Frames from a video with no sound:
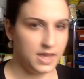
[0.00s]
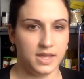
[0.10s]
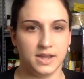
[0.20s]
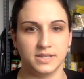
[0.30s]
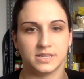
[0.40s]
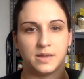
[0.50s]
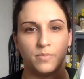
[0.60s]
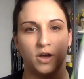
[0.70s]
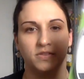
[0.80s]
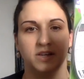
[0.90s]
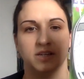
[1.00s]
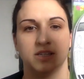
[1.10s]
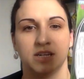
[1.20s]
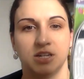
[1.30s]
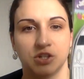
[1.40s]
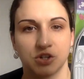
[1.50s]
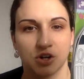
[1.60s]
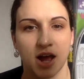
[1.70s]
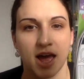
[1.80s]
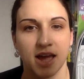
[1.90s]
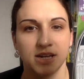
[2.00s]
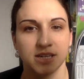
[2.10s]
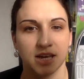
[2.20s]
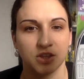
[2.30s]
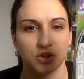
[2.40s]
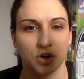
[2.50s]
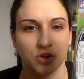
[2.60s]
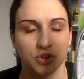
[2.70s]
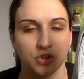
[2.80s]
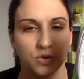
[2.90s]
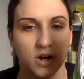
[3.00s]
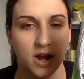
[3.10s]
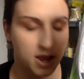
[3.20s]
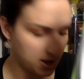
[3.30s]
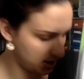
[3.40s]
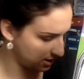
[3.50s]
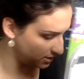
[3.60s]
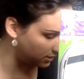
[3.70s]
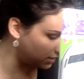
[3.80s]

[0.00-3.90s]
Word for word: is I bought these Easter eggs at the dollar store and